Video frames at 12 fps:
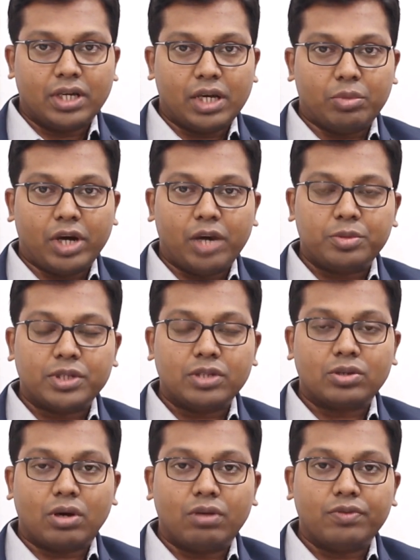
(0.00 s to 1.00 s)
A biopsy
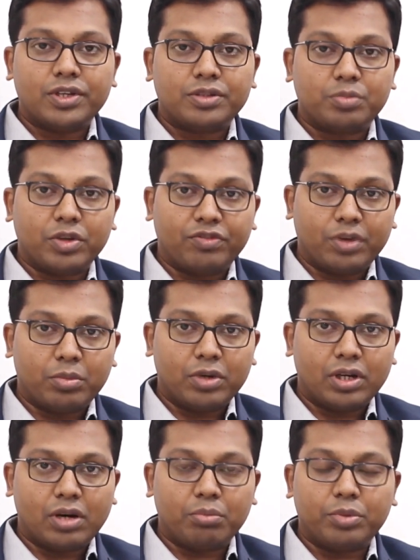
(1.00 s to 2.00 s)
is always
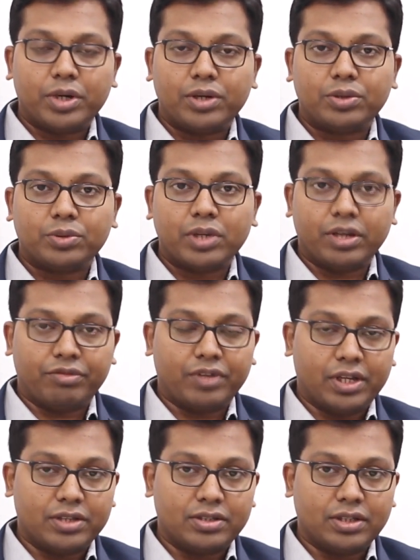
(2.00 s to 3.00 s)
preferable compared to an
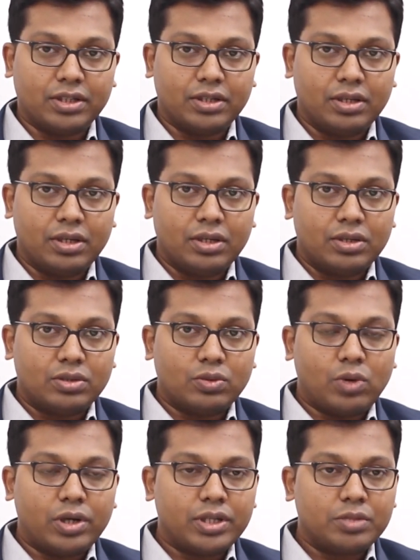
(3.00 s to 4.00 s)
FNAC. So
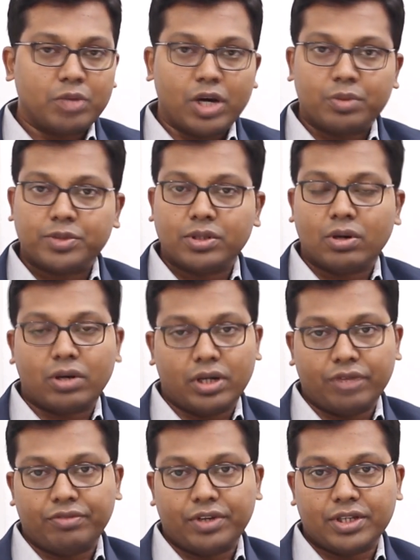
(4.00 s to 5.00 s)
what is biopsy or an
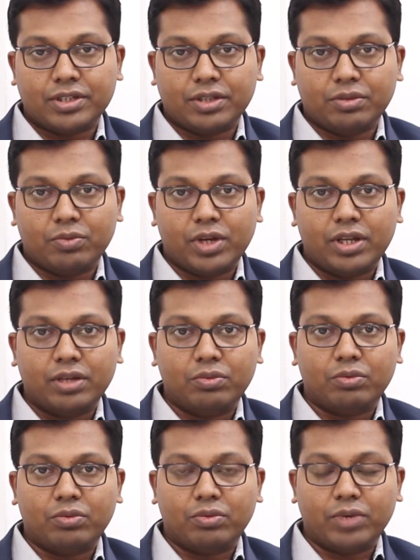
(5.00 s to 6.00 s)
FNAC?
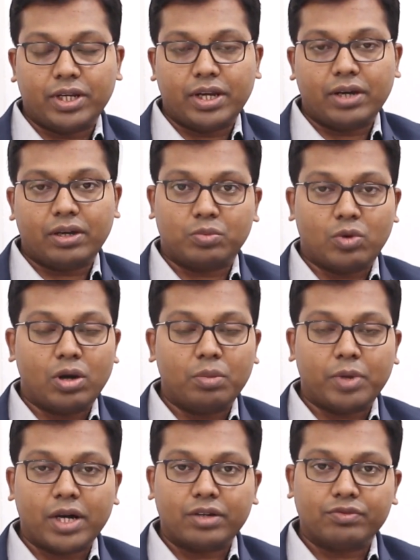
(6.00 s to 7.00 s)
Wherein we take small
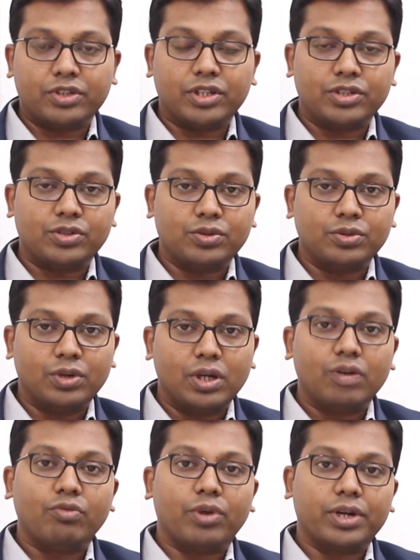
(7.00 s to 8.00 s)
part of the tissue
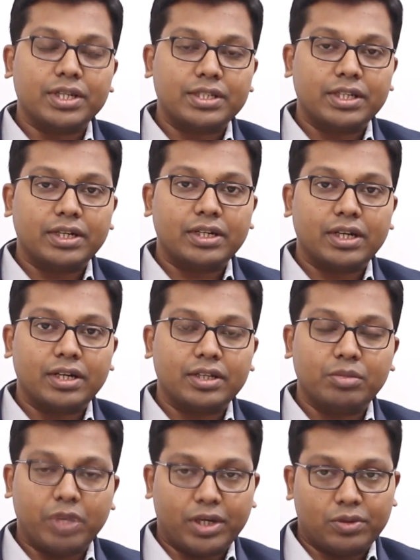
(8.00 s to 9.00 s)
for testing it under
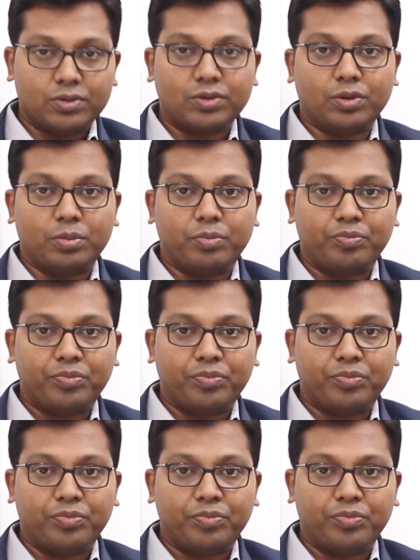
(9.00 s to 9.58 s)
the microscope.